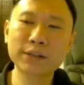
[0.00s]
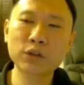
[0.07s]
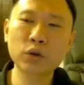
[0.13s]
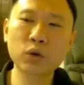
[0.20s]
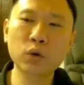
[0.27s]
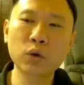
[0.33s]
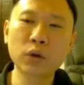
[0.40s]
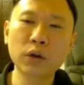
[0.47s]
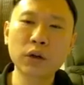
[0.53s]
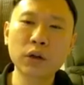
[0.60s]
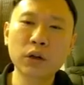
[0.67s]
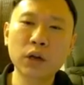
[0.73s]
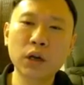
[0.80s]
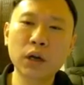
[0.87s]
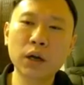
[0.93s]
So
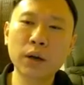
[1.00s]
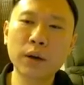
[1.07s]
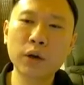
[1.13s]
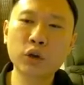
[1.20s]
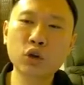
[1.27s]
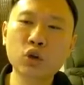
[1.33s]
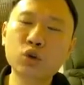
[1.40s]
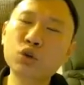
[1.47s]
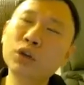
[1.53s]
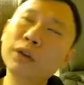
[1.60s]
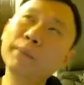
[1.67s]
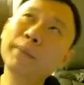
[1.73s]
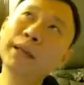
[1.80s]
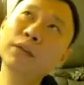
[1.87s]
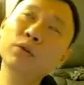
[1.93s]
usually
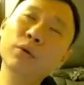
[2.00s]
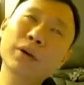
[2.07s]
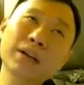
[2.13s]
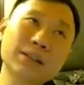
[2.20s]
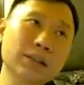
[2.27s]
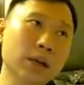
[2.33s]
main quest,